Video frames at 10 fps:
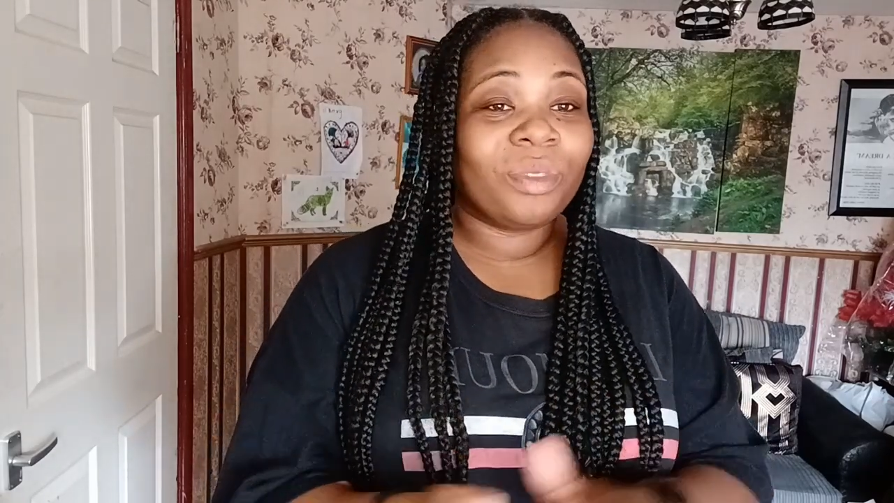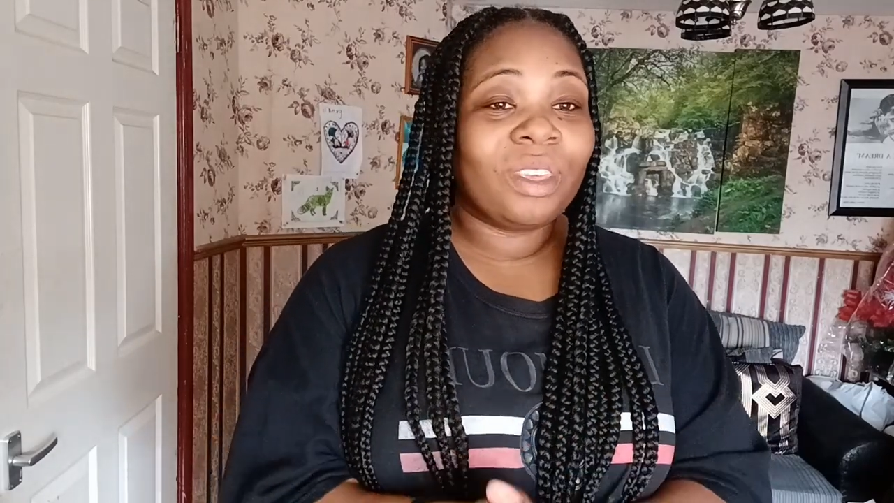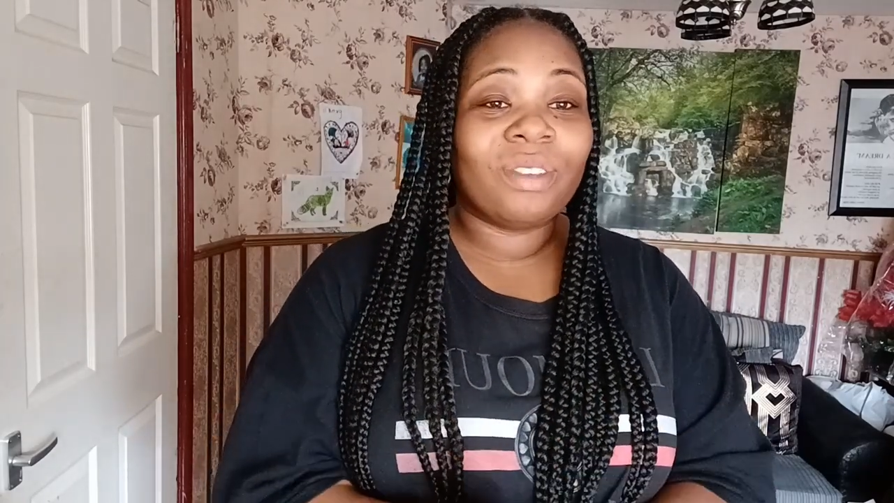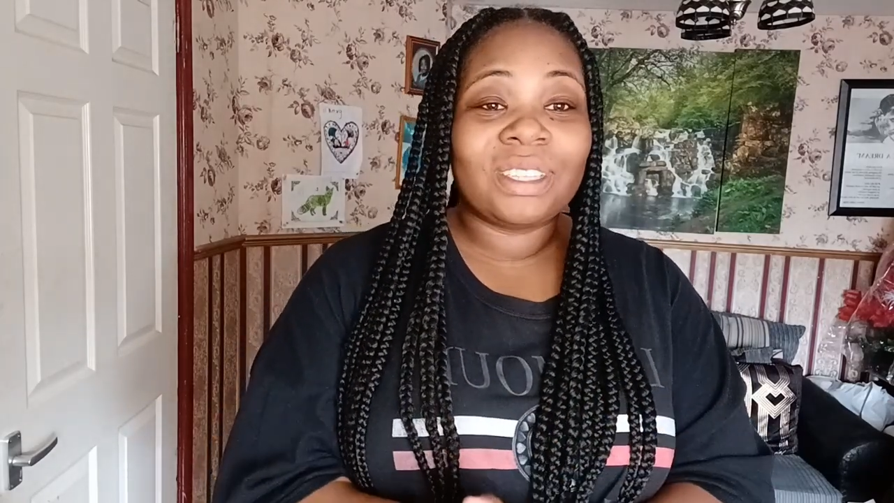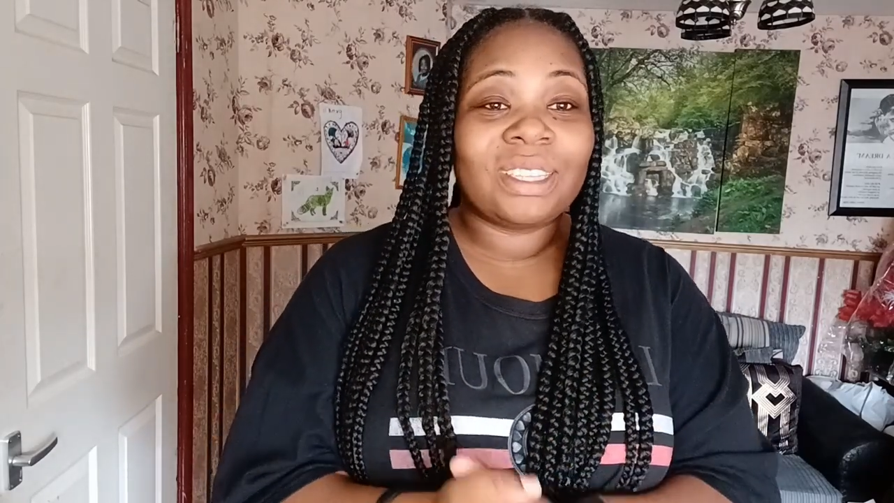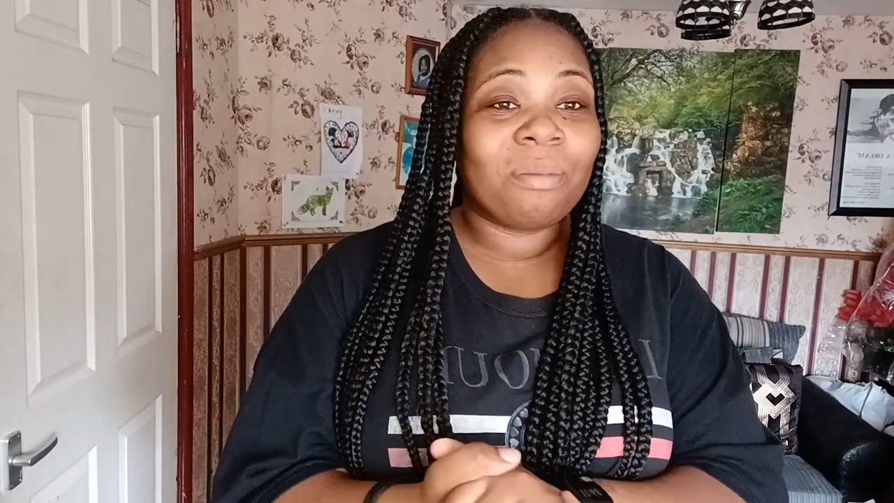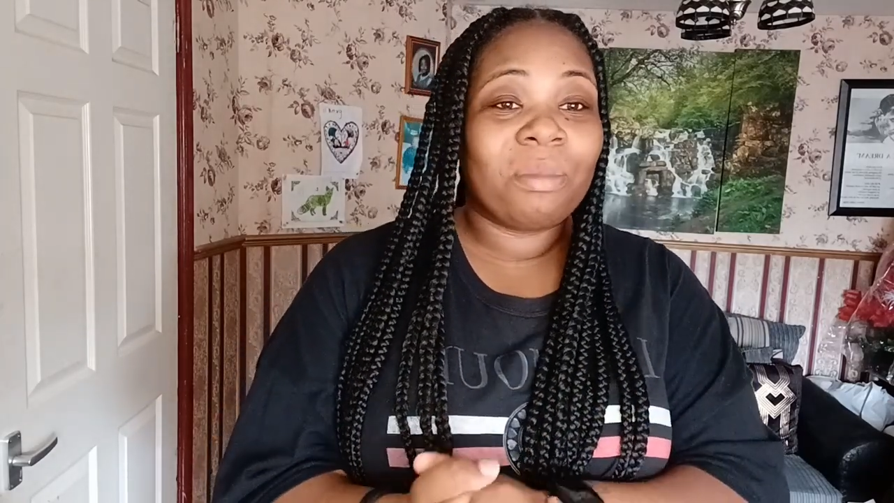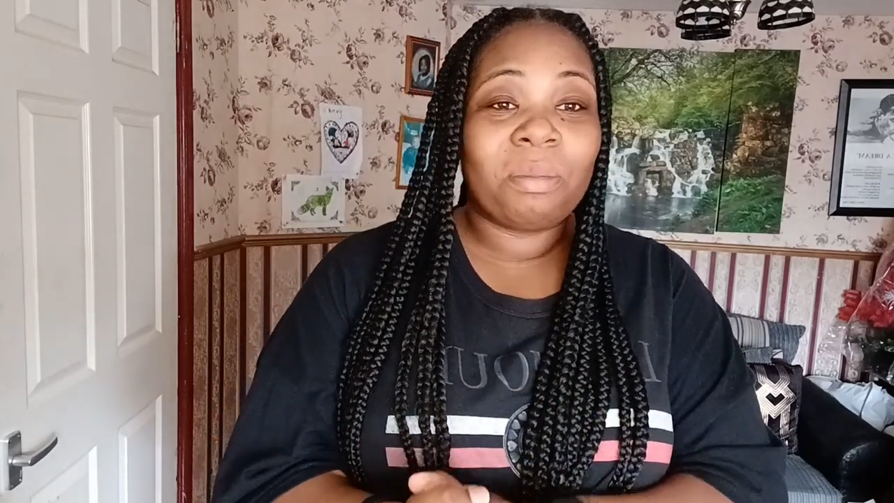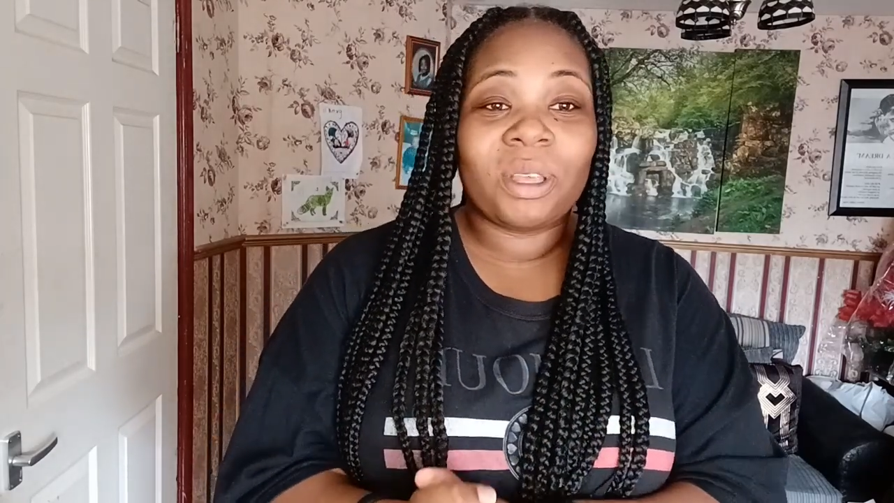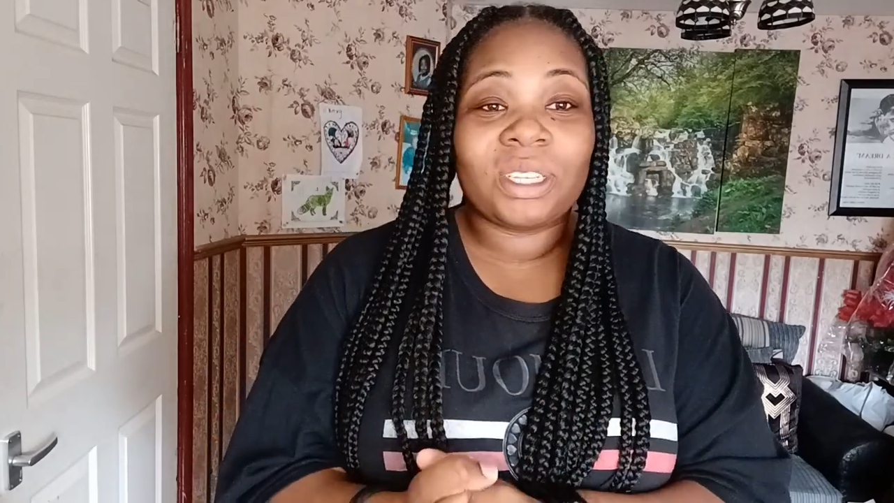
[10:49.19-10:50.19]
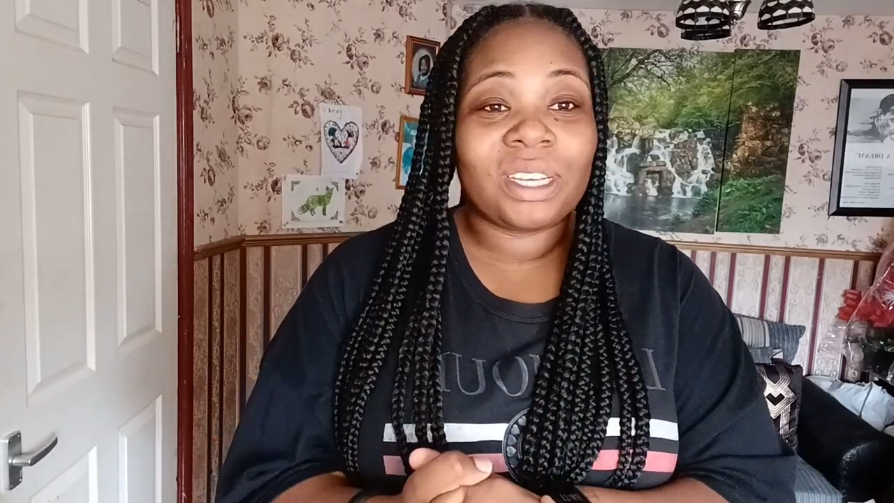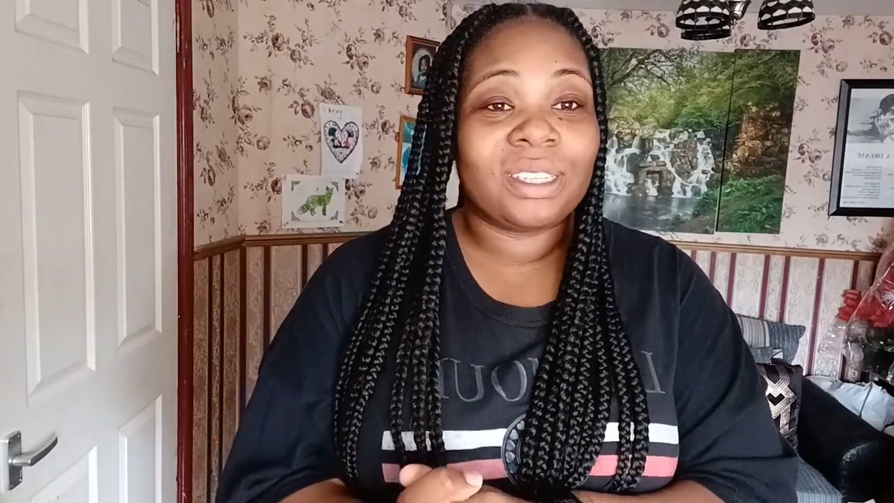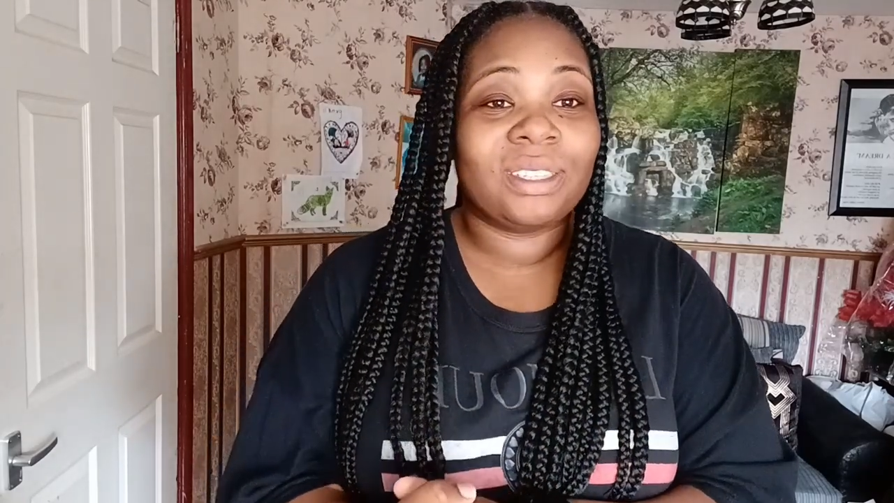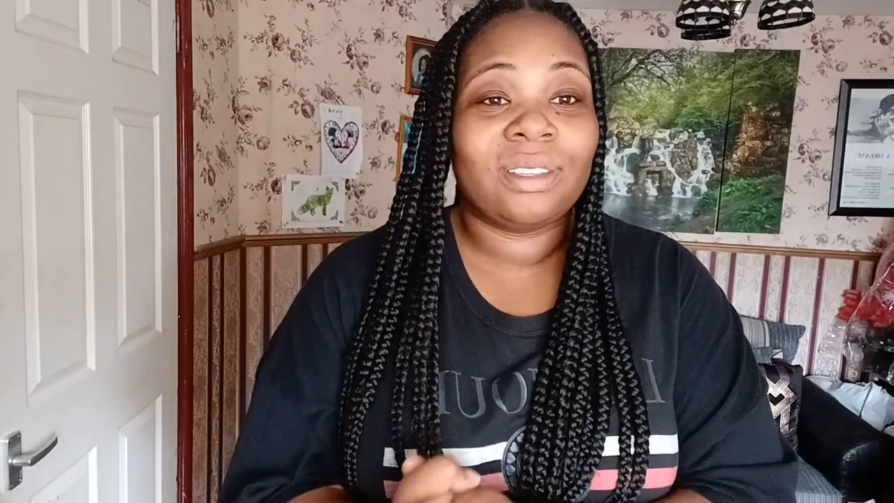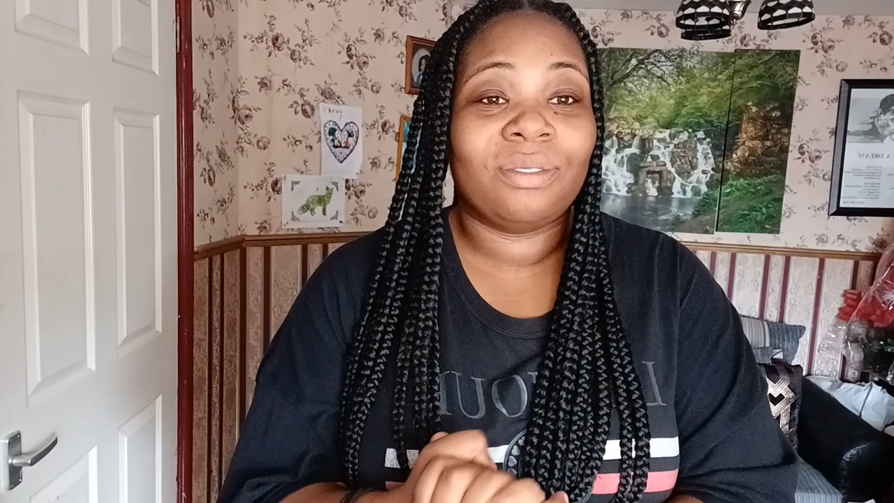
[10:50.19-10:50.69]
even send me
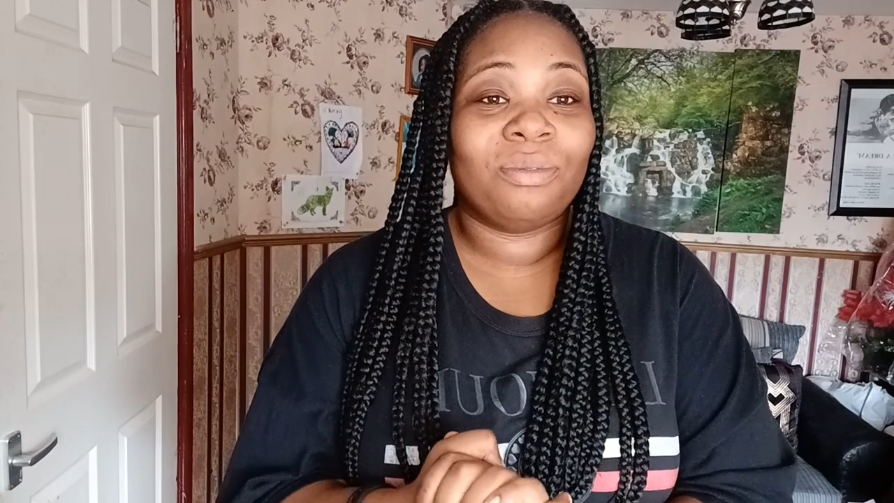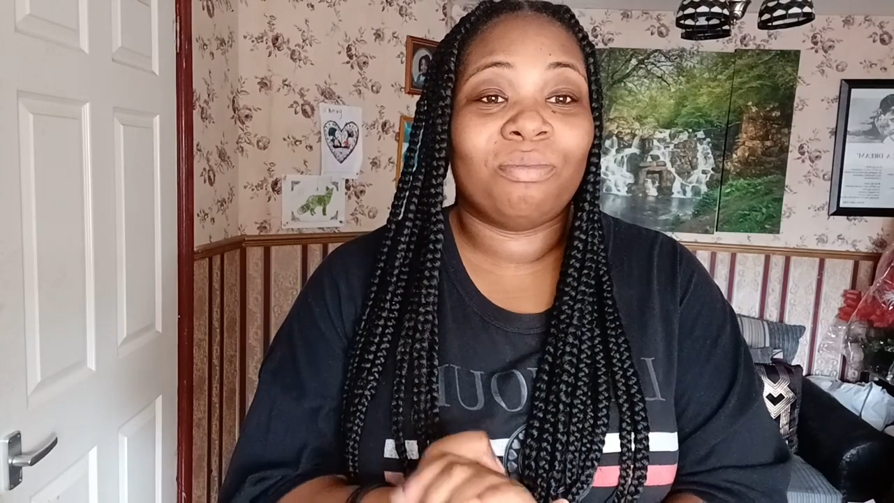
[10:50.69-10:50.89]
pictures if,